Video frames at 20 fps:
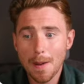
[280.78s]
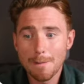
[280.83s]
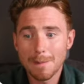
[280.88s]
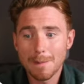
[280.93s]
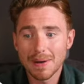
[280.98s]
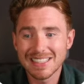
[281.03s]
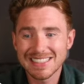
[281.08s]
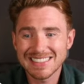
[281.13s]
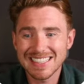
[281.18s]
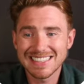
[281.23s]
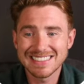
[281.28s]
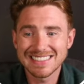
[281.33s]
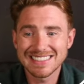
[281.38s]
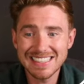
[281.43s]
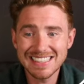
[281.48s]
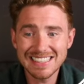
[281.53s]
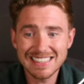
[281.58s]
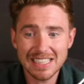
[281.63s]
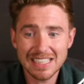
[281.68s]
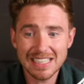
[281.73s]
but it's a
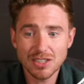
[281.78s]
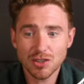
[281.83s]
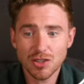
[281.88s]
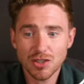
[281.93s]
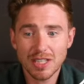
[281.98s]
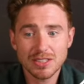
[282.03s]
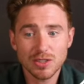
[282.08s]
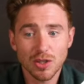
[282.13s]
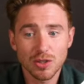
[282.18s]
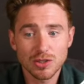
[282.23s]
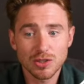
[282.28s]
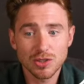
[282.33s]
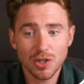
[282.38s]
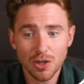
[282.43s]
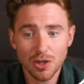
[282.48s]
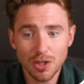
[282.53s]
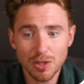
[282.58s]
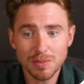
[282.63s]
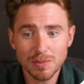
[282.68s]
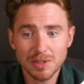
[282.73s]
decentralized
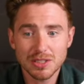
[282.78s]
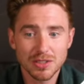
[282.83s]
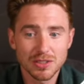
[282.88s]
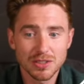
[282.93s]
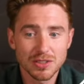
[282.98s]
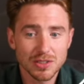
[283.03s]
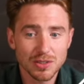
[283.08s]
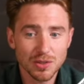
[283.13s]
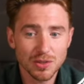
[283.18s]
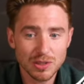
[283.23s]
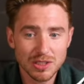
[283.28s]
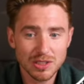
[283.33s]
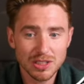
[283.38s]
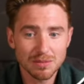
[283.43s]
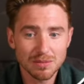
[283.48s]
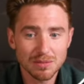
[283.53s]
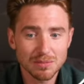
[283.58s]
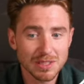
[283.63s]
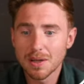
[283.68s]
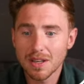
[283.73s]
autonomous
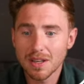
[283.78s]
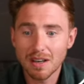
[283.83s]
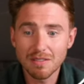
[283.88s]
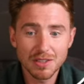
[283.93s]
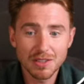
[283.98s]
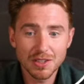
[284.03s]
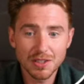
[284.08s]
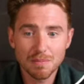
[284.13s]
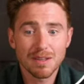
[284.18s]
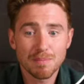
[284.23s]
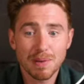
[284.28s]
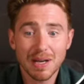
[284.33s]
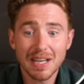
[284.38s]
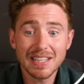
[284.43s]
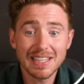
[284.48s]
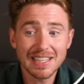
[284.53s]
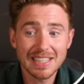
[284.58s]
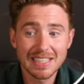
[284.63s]
consortium governed by the